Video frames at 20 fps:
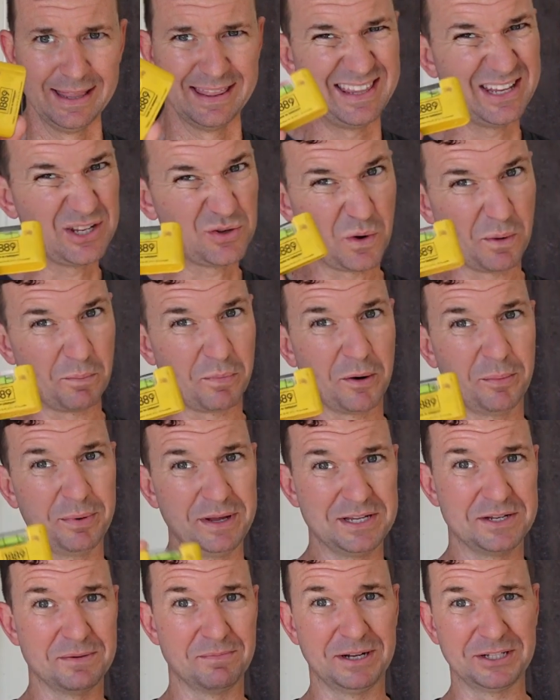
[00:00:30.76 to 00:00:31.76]
this one probably
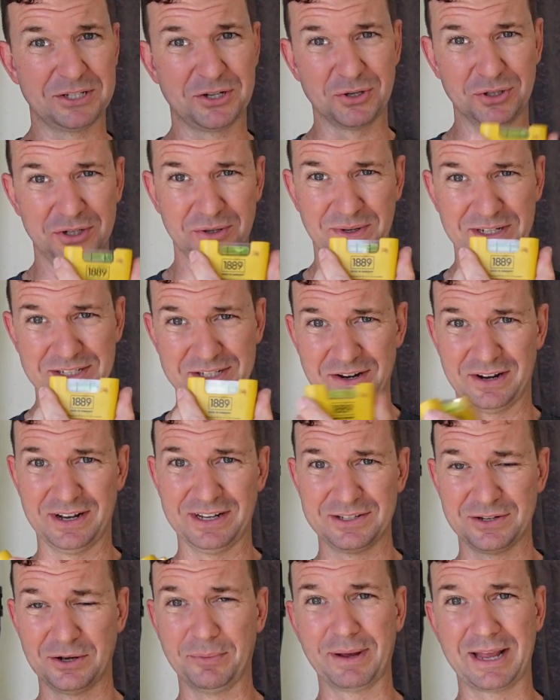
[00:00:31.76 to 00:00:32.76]
isn't much good to us
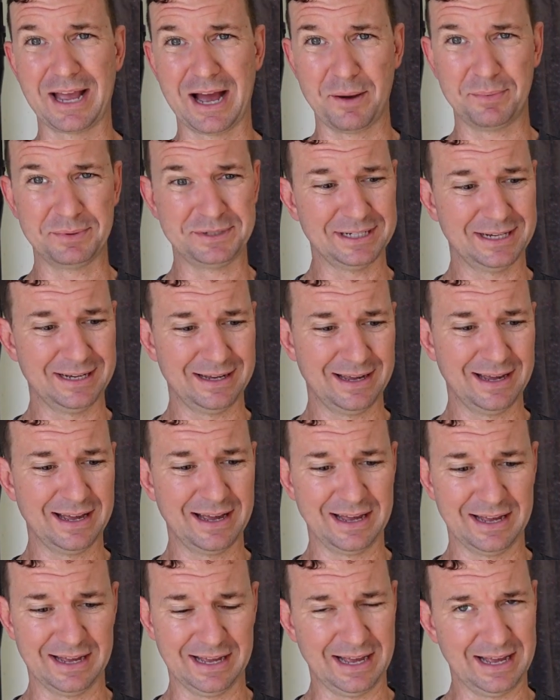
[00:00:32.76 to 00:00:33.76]
guys. I'm a carpenter,
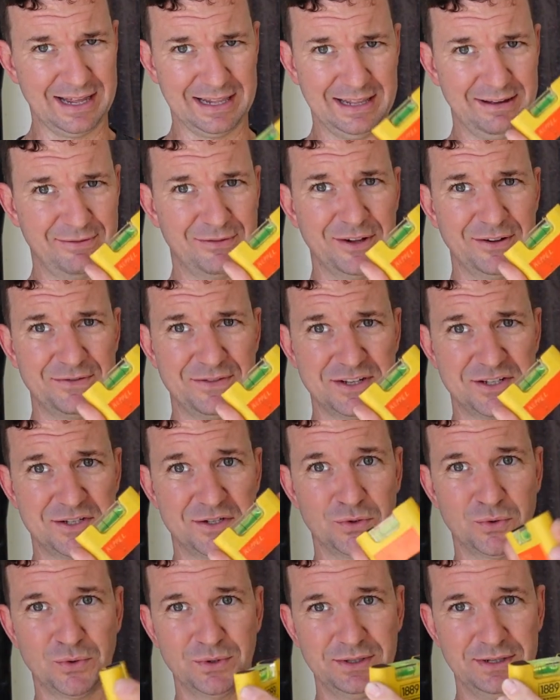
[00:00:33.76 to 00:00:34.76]
a level of this
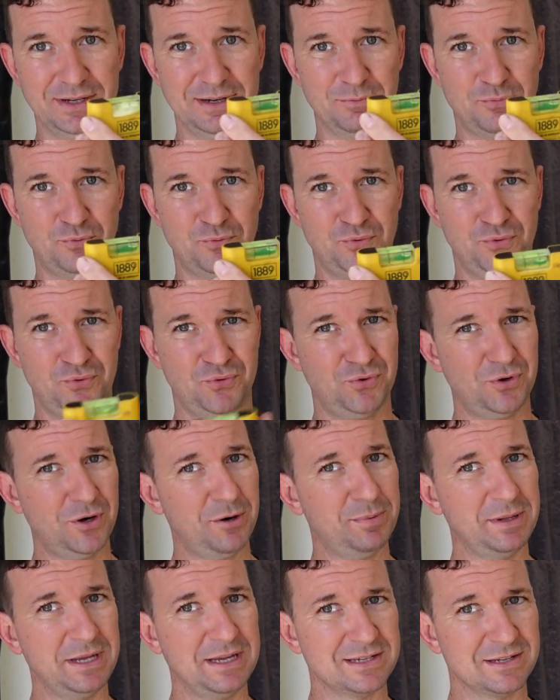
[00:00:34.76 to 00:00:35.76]
sort
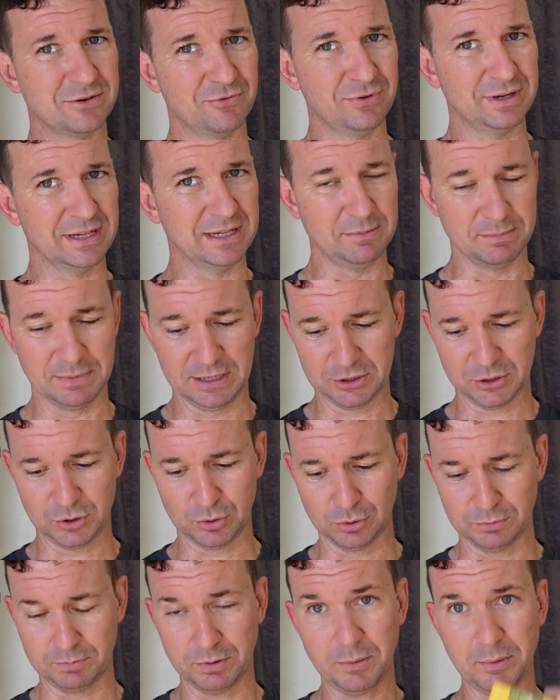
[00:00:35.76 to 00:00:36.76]
probably isn't really much
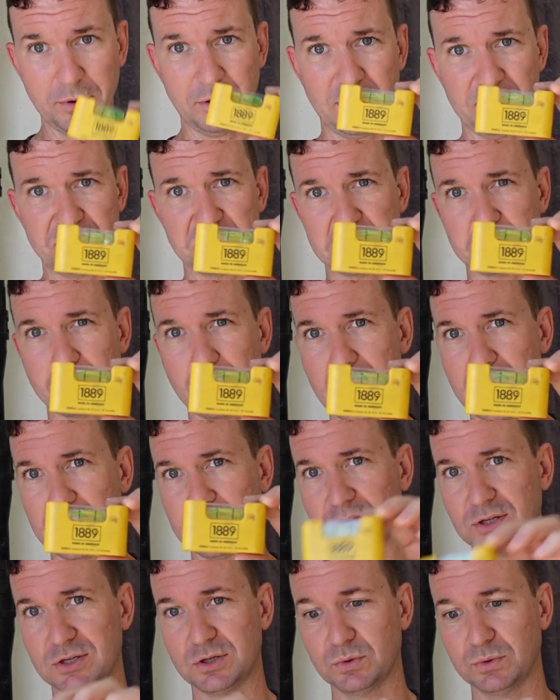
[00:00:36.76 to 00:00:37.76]
good. Probably great for
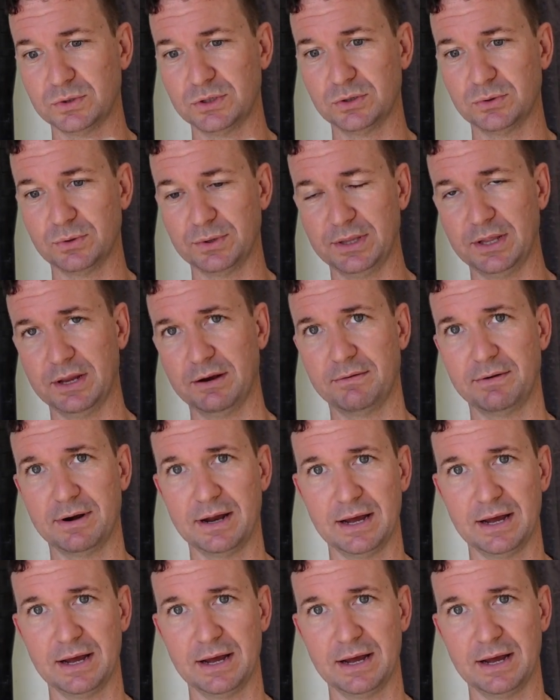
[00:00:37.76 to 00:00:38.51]
sparkies who are doing their